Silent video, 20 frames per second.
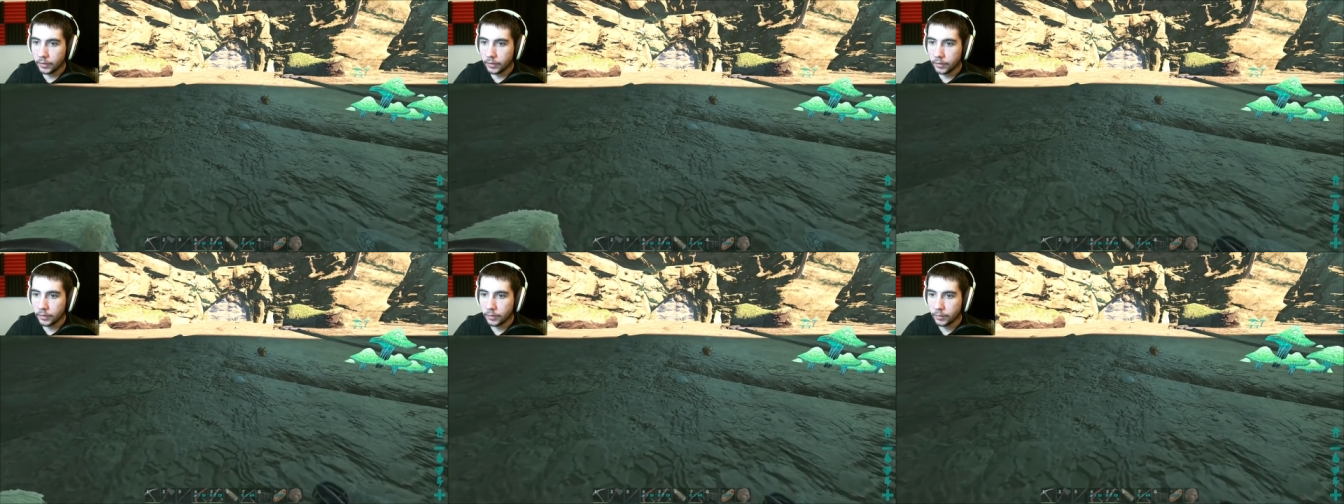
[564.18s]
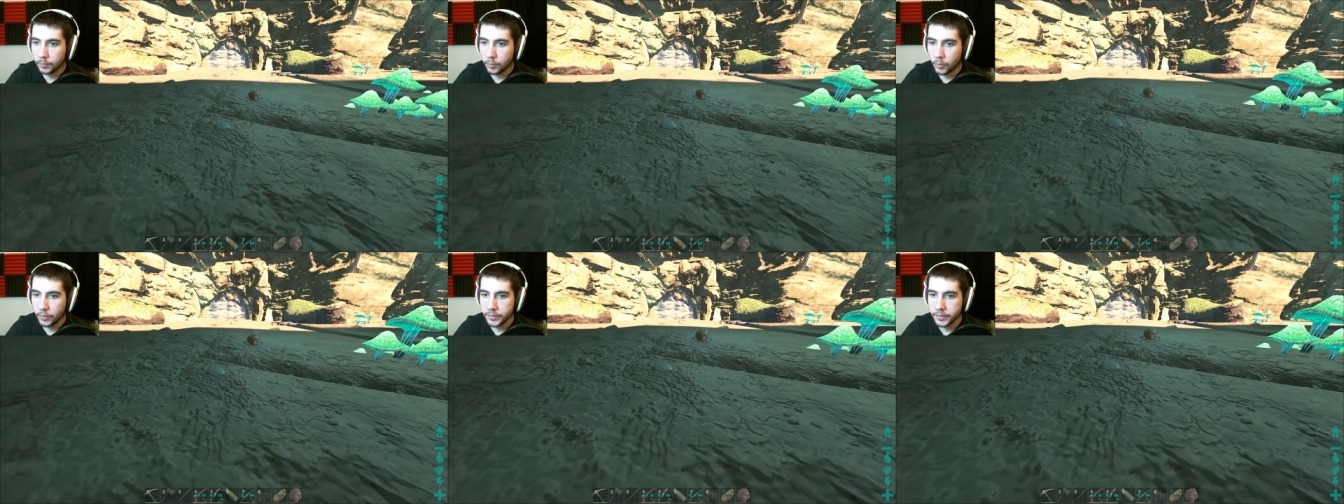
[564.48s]
Oh
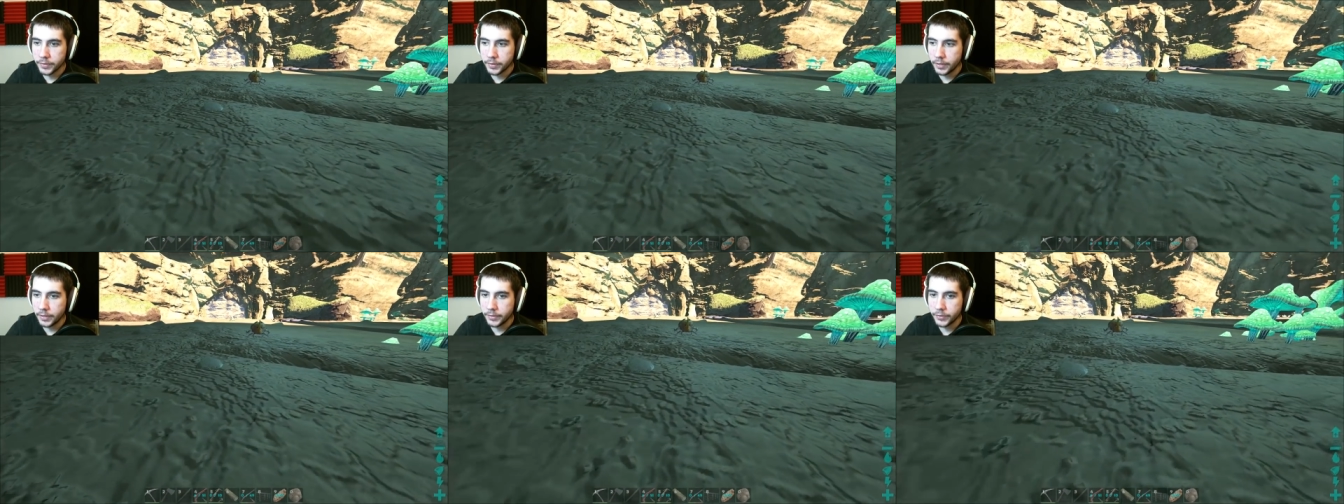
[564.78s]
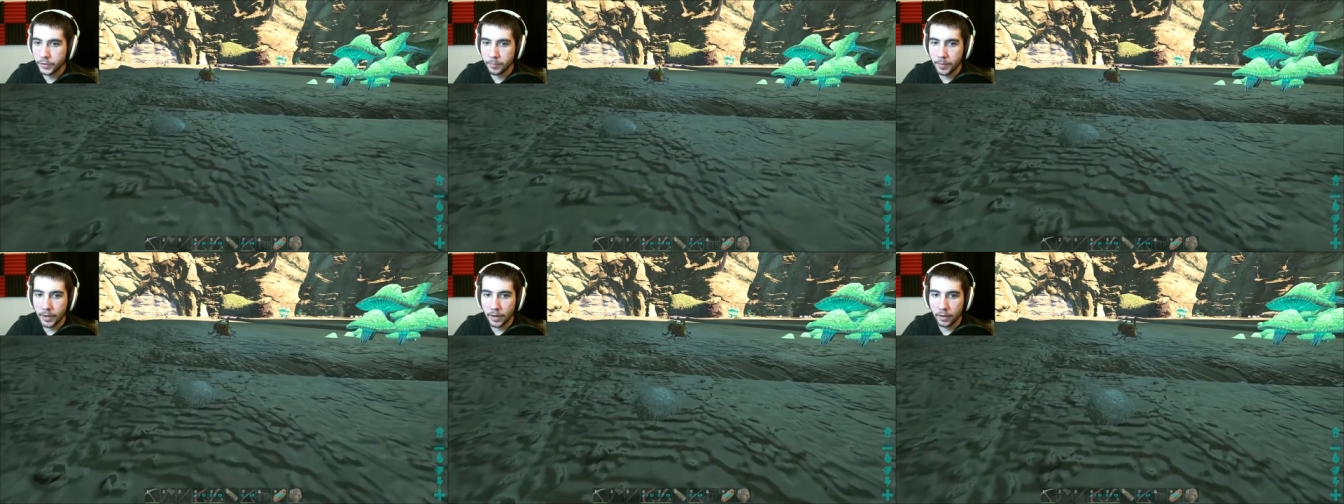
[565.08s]
boy, the
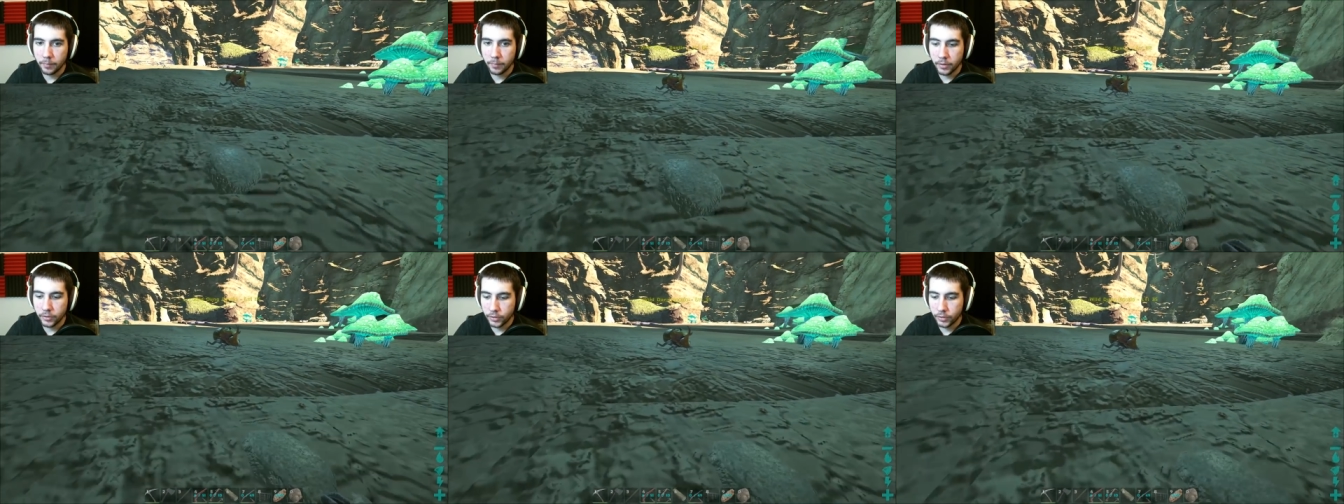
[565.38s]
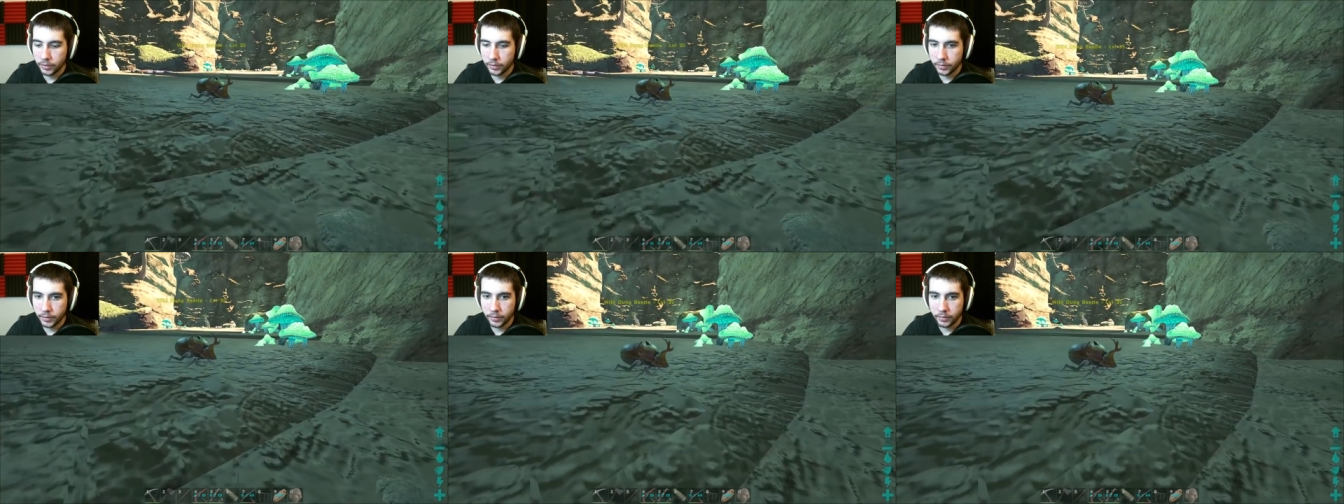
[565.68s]
snakes are back. I'm going to
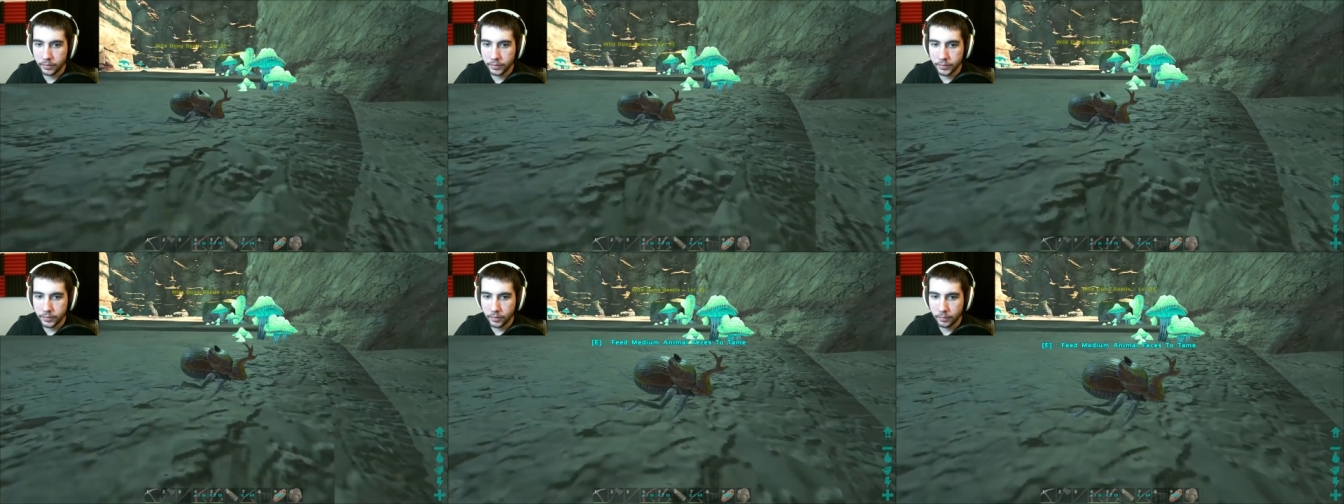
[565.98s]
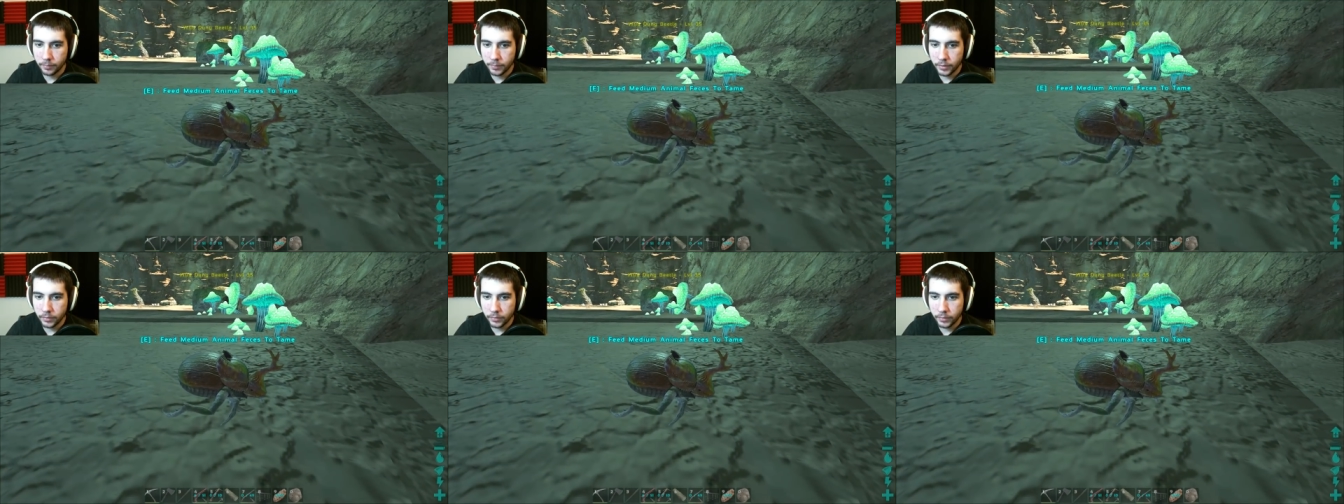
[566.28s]
try to get this
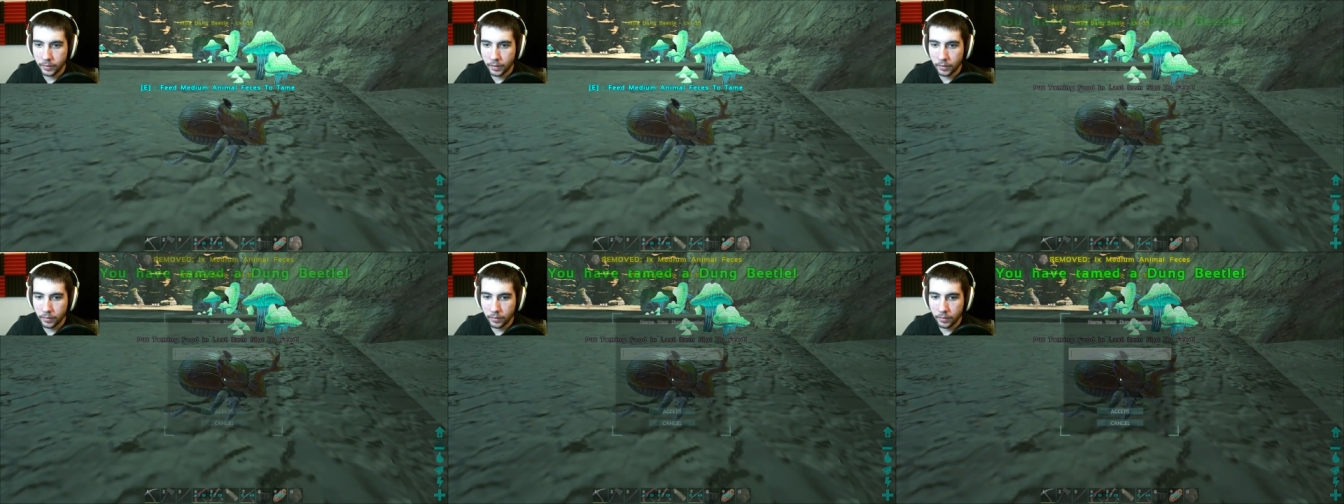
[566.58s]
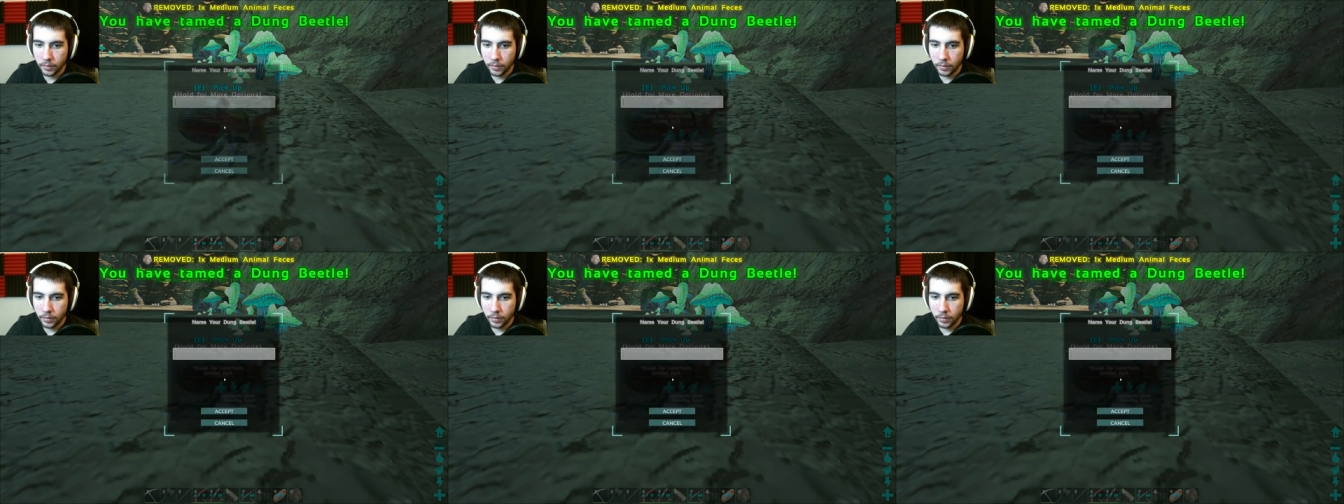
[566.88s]
dung beetle now.